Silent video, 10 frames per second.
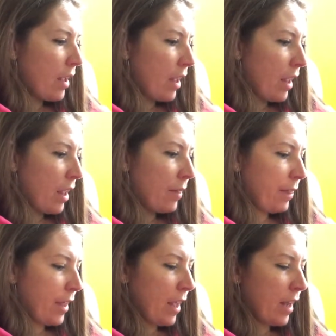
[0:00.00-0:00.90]
And
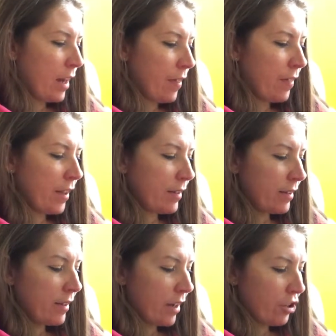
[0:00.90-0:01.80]
then in this
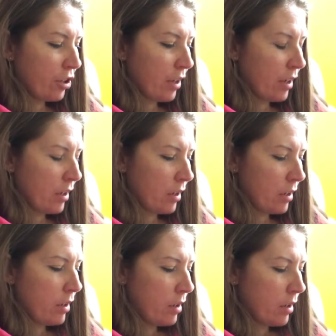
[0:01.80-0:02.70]
section,
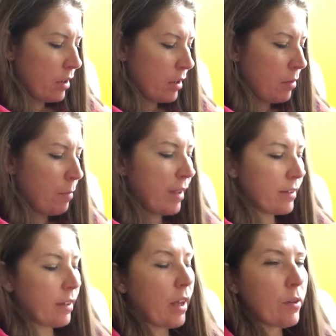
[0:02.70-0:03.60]

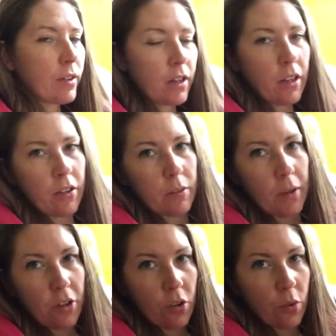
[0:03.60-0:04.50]
basically I was gonna use
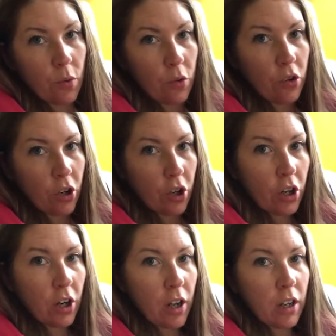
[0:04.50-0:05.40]
my two darker
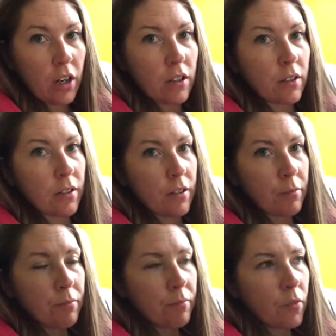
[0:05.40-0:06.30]
colors
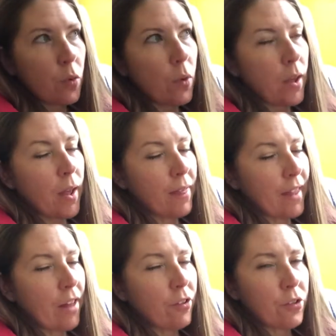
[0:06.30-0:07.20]
and
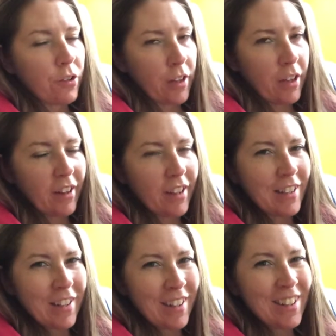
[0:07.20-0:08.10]
that looked
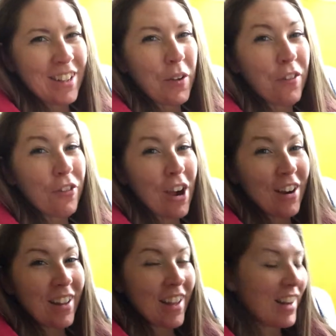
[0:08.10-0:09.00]
ridiculous. so I
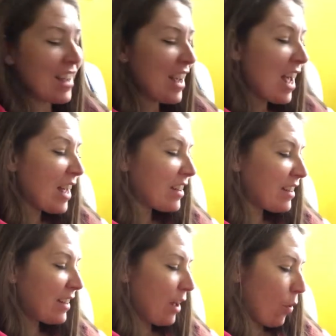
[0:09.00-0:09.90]
frogged it.
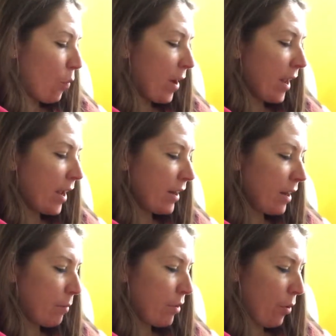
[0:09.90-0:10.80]
So what I ended
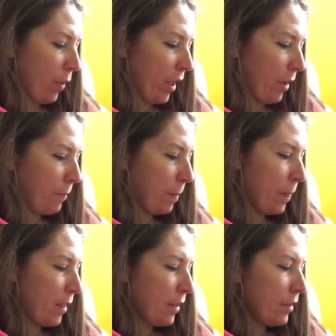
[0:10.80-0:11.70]
up doing,
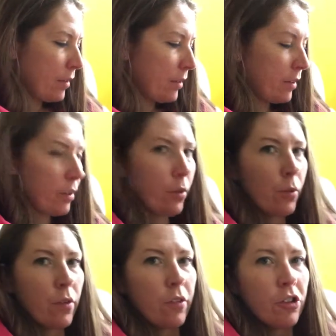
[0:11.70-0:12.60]

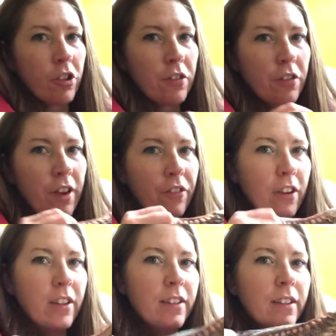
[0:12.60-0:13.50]
so just for
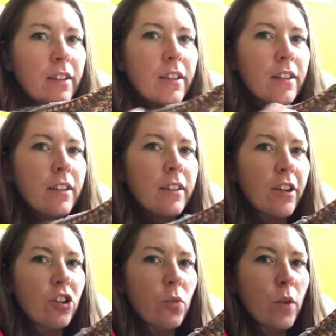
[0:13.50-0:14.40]
reference,
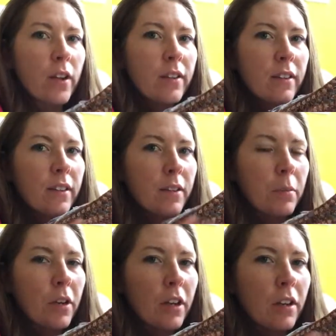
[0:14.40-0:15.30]
section one is this
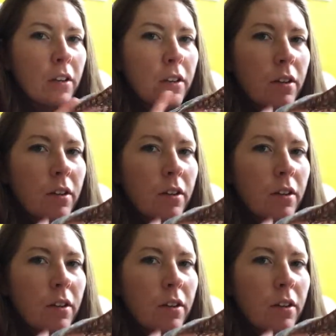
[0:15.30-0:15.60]
part